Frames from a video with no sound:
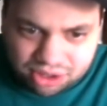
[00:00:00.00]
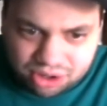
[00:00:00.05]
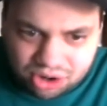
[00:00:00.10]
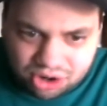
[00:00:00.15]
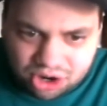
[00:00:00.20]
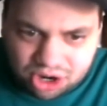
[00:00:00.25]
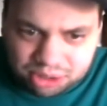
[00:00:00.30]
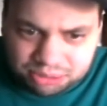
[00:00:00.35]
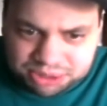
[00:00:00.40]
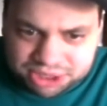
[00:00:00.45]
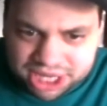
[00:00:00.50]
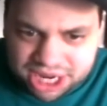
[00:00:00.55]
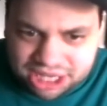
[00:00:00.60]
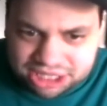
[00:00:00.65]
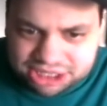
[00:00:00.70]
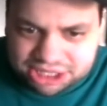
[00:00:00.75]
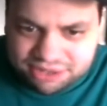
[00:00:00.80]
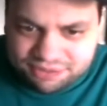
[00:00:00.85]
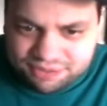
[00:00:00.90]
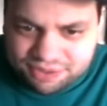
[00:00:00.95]
arms
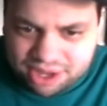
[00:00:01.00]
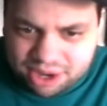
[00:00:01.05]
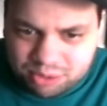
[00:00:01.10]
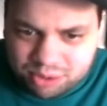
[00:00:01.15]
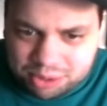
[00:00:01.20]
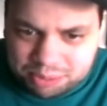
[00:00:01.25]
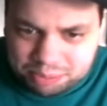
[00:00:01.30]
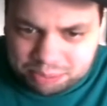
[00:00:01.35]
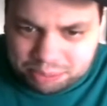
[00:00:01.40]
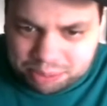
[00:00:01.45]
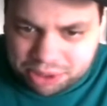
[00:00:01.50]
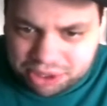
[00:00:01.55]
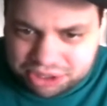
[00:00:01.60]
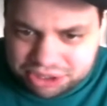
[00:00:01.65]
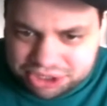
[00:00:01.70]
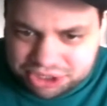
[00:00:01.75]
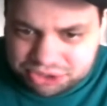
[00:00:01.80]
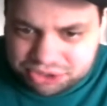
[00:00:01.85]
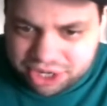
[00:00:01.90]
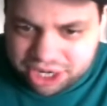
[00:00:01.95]
as if they were
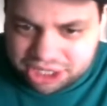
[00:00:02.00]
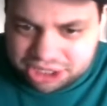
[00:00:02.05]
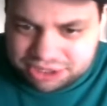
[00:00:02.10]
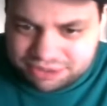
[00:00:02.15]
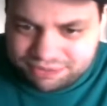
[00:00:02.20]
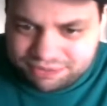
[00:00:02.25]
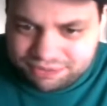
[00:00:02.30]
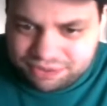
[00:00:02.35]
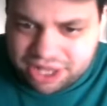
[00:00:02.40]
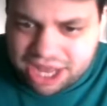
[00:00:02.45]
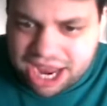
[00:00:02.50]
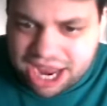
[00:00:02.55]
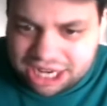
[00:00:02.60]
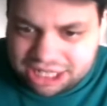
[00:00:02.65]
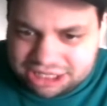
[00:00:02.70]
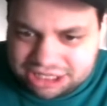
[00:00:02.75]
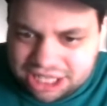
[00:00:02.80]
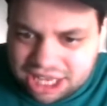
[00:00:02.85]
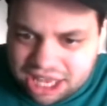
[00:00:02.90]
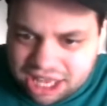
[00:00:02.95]
burnt strands of
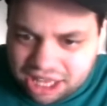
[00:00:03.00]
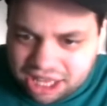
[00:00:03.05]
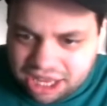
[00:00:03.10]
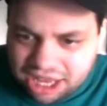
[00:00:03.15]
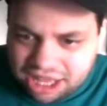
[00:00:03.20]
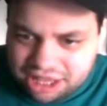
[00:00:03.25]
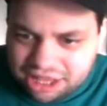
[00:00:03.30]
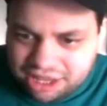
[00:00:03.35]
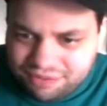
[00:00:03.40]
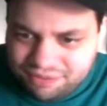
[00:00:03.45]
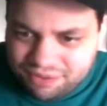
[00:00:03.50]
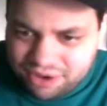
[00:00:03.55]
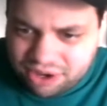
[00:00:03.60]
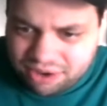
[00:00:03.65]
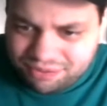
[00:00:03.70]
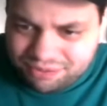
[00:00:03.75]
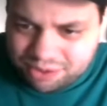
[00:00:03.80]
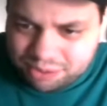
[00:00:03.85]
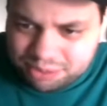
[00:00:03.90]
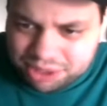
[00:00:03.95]
flax, and they
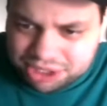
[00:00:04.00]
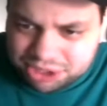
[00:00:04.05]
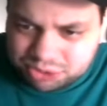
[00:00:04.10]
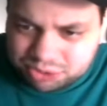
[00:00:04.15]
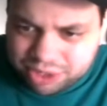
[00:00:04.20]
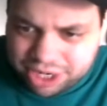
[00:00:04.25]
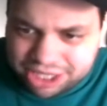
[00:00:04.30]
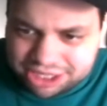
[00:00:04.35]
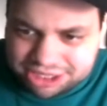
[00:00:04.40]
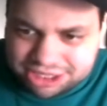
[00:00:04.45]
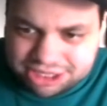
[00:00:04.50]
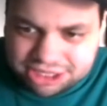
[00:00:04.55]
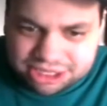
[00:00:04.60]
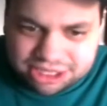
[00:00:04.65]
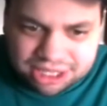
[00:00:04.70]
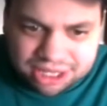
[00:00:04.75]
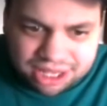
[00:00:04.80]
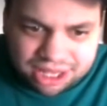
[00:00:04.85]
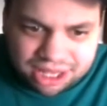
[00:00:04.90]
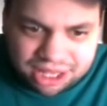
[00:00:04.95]
fell from his wrists.